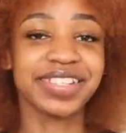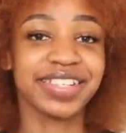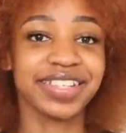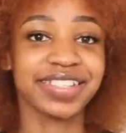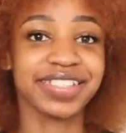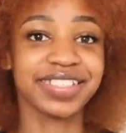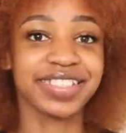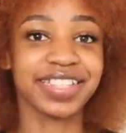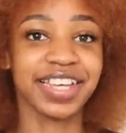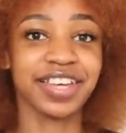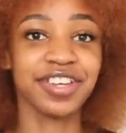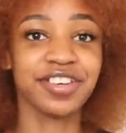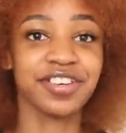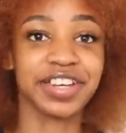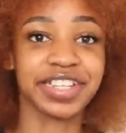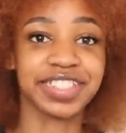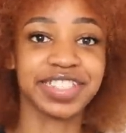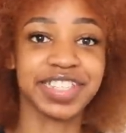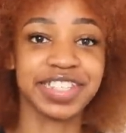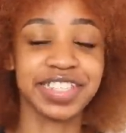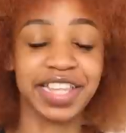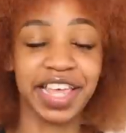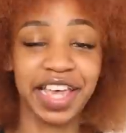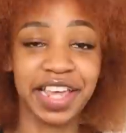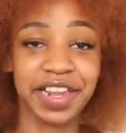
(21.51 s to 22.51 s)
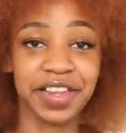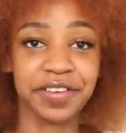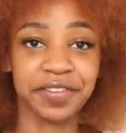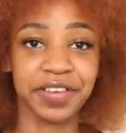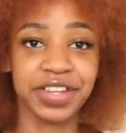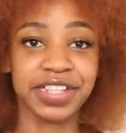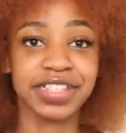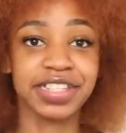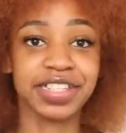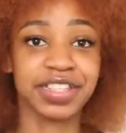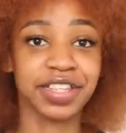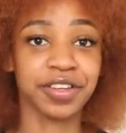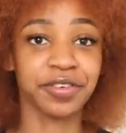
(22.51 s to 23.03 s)
just addressing the
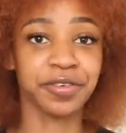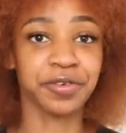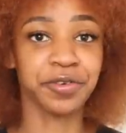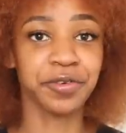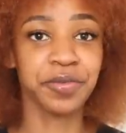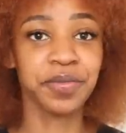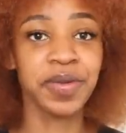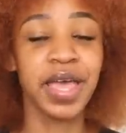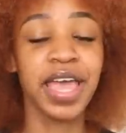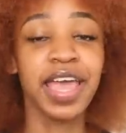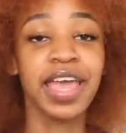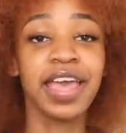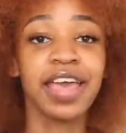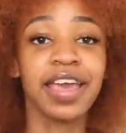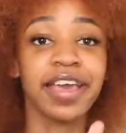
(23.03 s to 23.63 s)
elephant in the room,